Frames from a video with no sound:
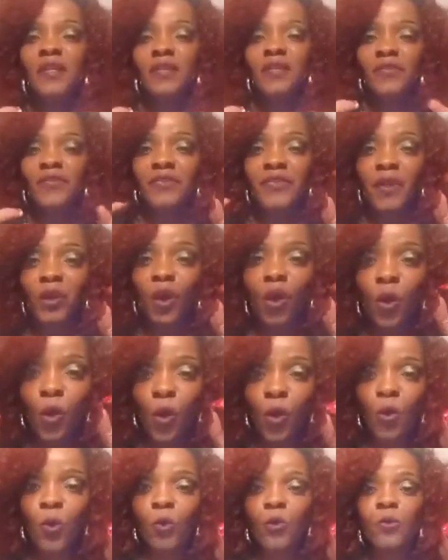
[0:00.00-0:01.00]
their
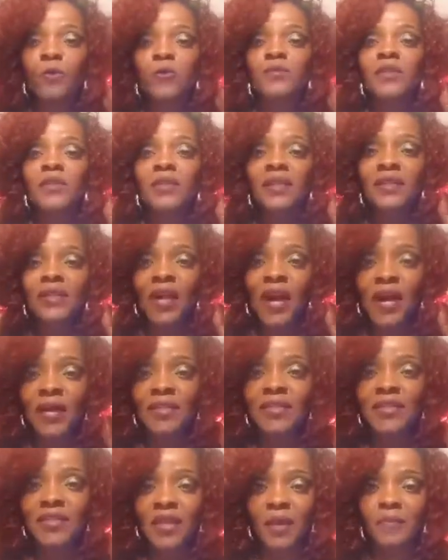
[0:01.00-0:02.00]
whole
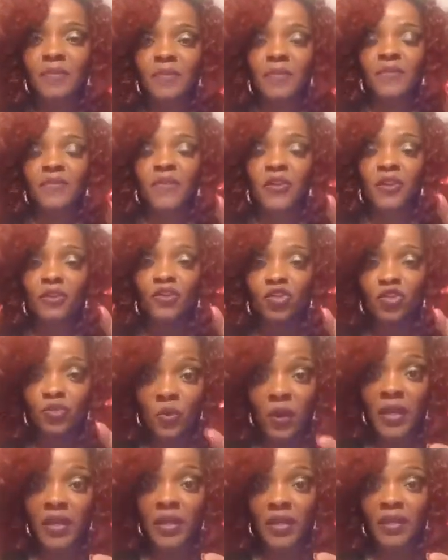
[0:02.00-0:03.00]
concept of their
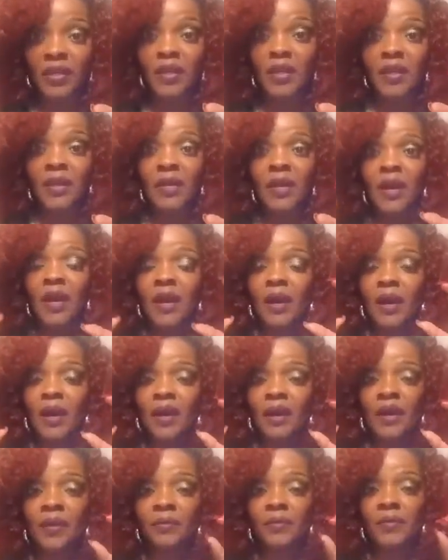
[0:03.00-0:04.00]
training
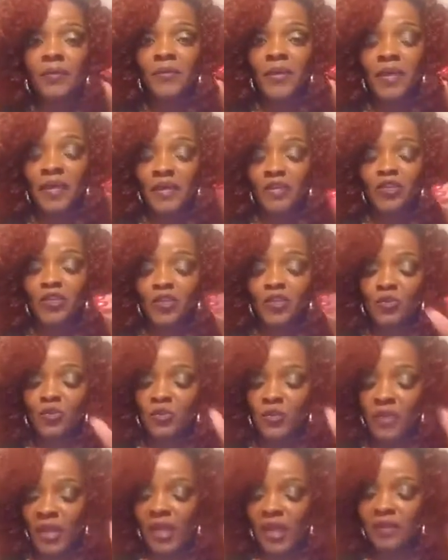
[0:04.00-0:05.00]
is to
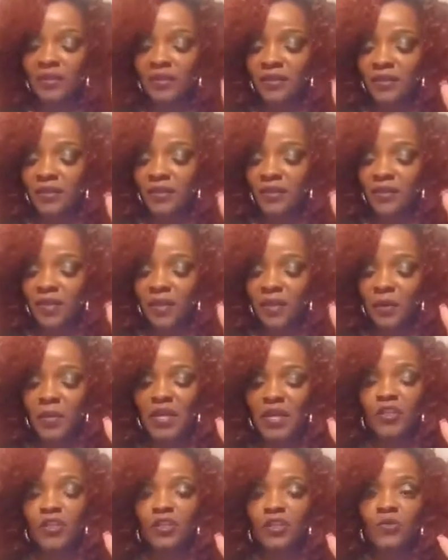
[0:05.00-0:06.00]
get them
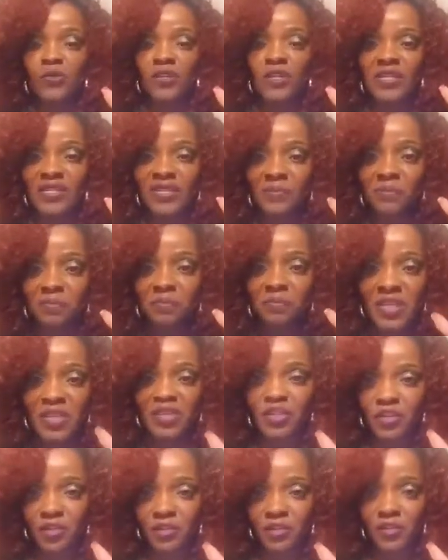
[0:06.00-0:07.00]
into the
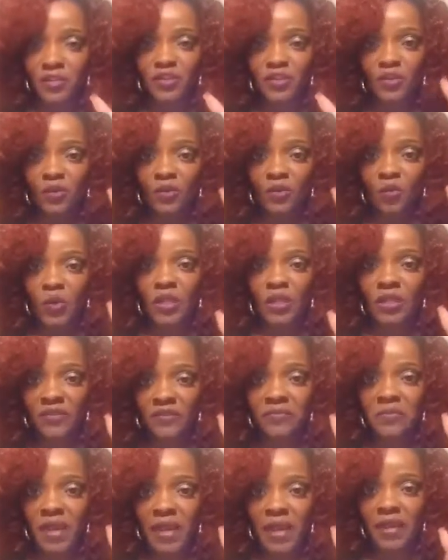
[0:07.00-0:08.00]
submission to the will
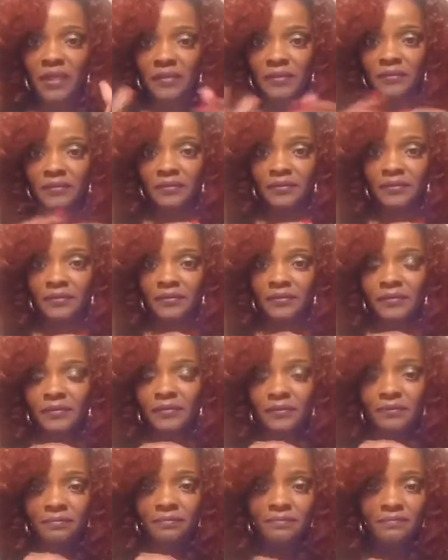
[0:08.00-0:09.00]
of man. I'm